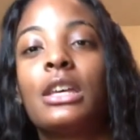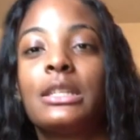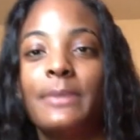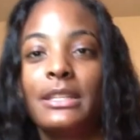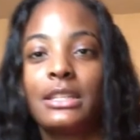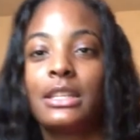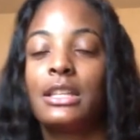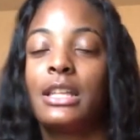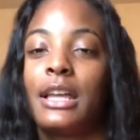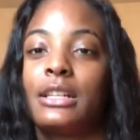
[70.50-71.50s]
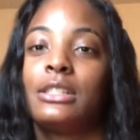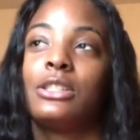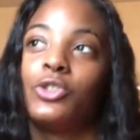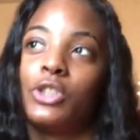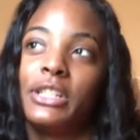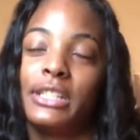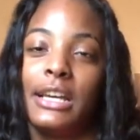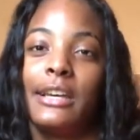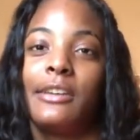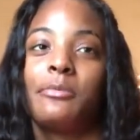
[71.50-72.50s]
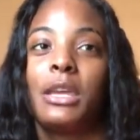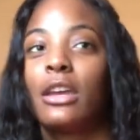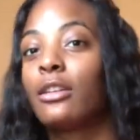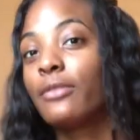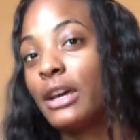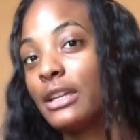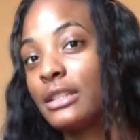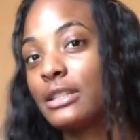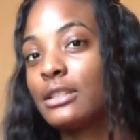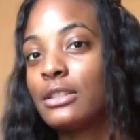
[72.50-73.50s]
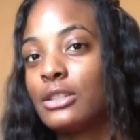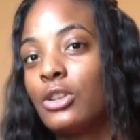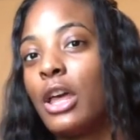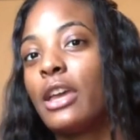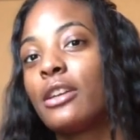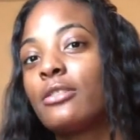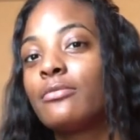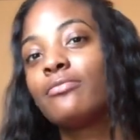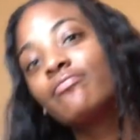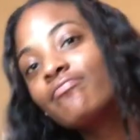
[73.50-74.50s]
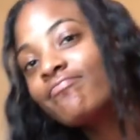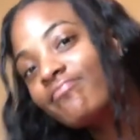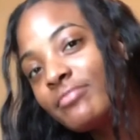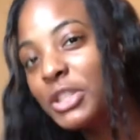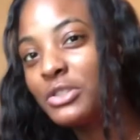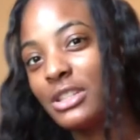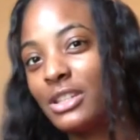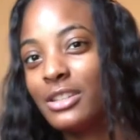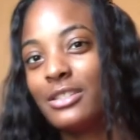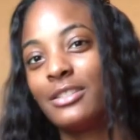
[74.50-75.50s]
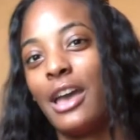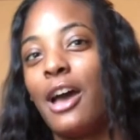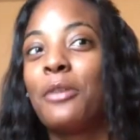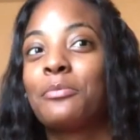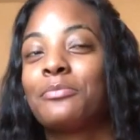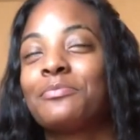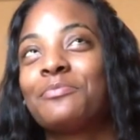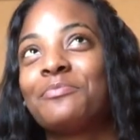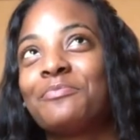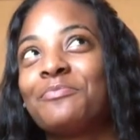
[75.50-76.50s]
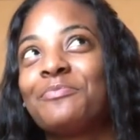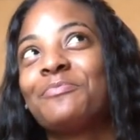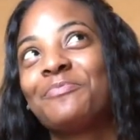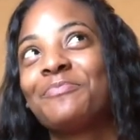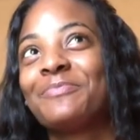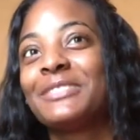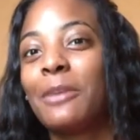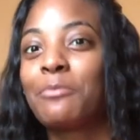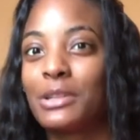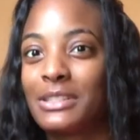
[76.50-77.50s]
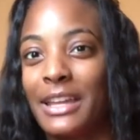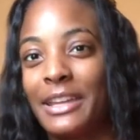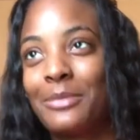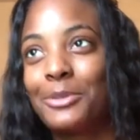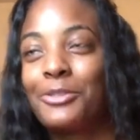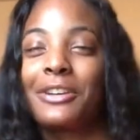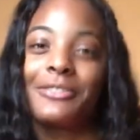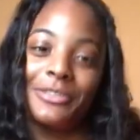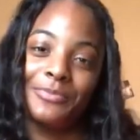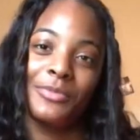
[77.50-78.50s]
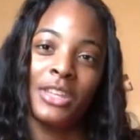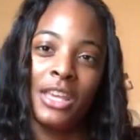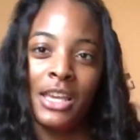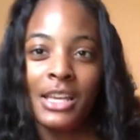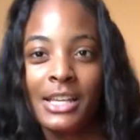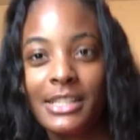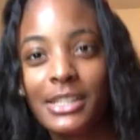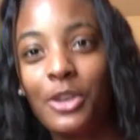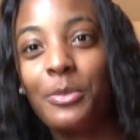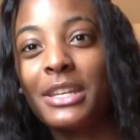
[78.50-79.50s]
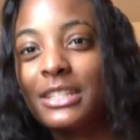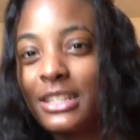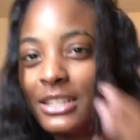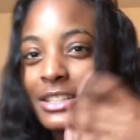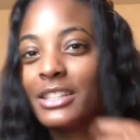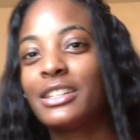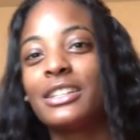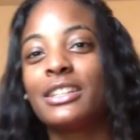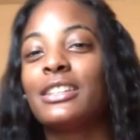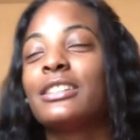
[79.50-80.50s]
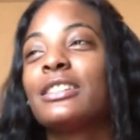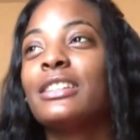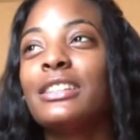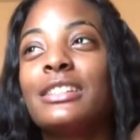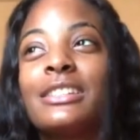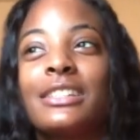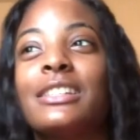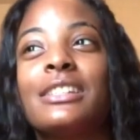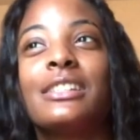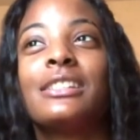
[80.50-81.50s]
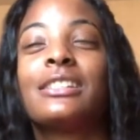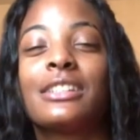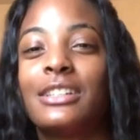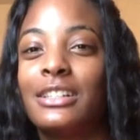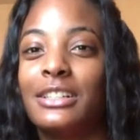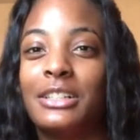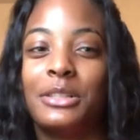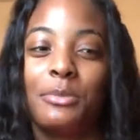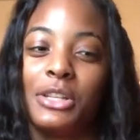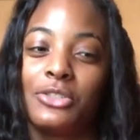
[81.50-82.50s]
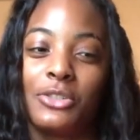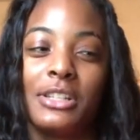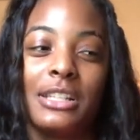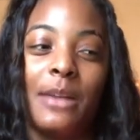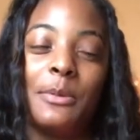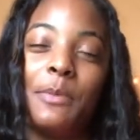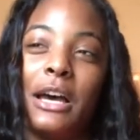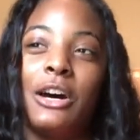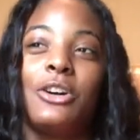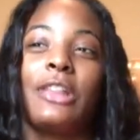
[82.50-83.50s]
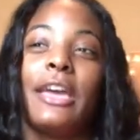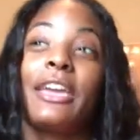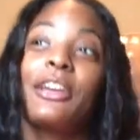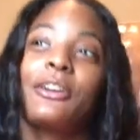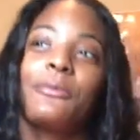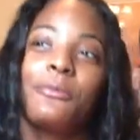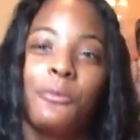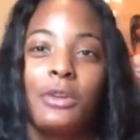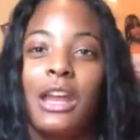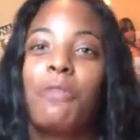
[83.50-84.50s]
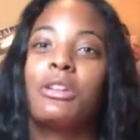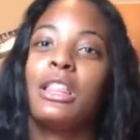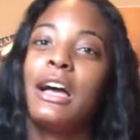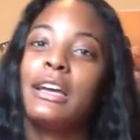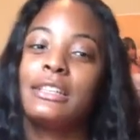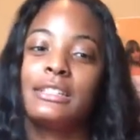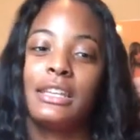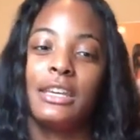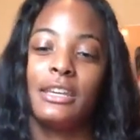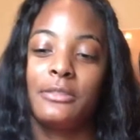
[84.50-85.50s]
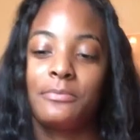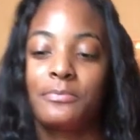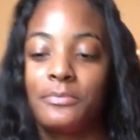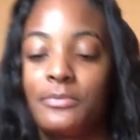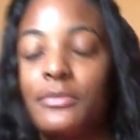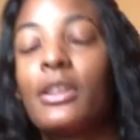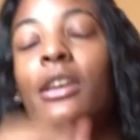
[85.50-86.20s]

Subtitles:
it's basically like a story time and advice. So like you see how type of person I am or whatever. So basically this is a story time about like when I realized that